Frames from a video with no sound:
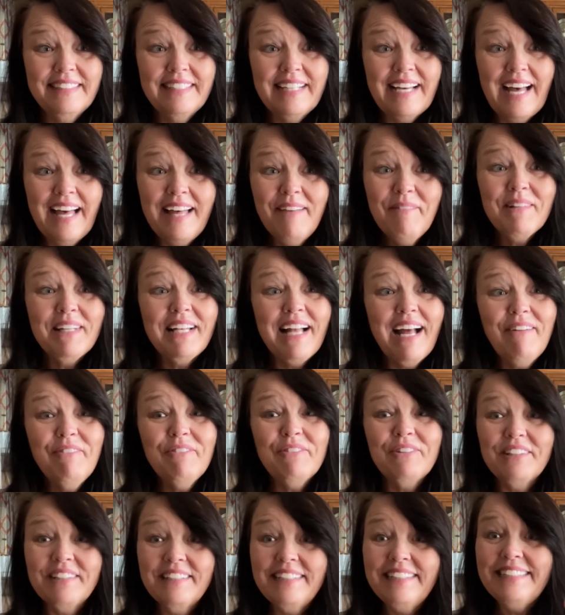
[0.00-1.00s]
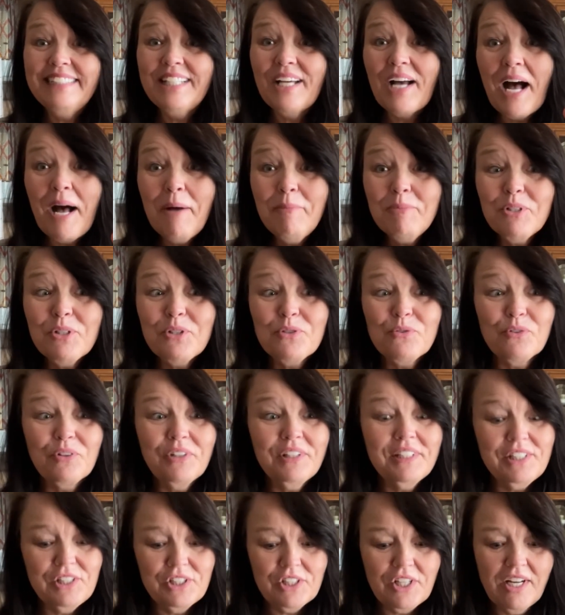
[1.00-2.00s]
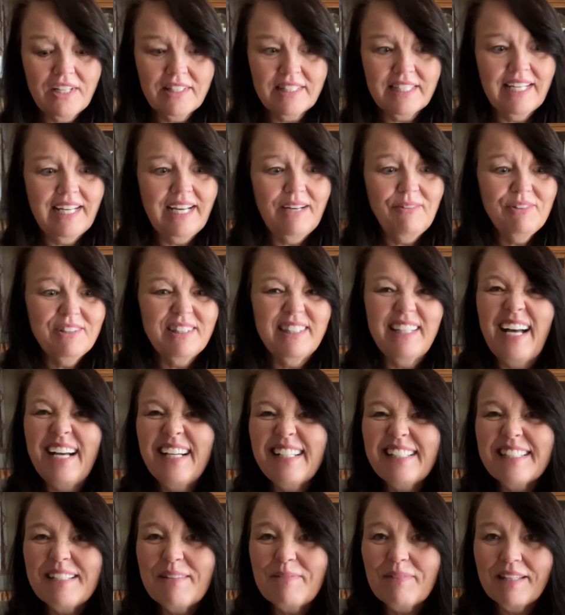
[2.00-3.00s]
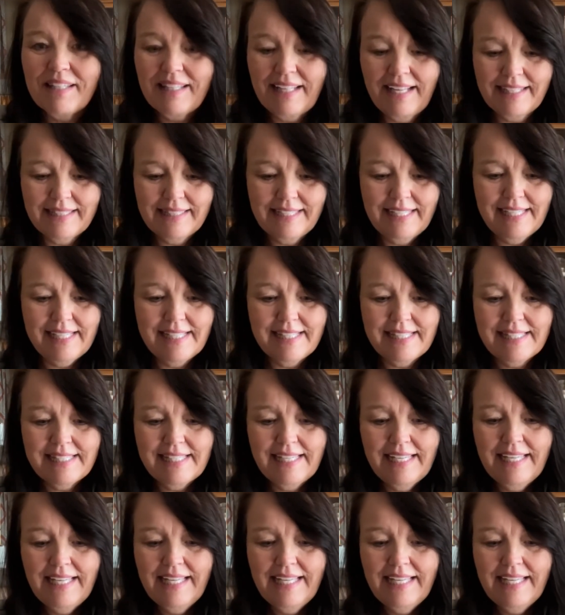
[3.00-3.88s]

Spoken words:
I mean, I really did. I'm just really shocked that I would like something like this.